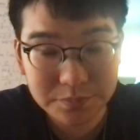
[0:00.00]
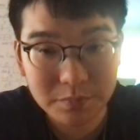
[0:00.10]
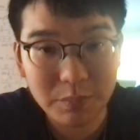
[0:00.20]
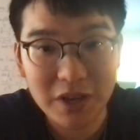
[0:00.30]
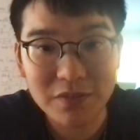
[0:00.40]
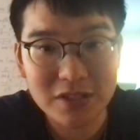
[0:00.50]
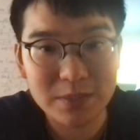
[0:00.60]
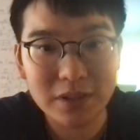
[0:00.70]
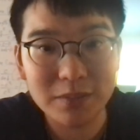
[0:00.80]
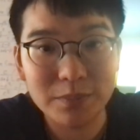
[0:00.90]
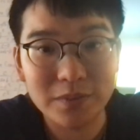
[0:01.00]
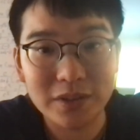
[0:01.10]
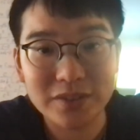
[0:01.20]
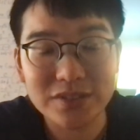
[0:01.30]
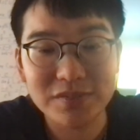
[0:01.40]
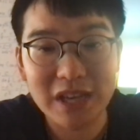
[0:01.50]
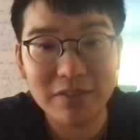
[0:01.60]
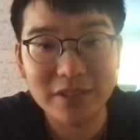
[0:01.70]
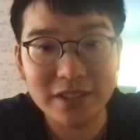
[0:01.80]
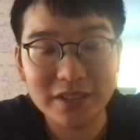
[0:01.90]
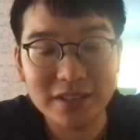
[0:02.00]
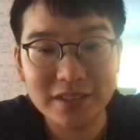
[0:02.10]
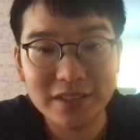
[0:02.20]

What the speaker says: beneficial about the perks of having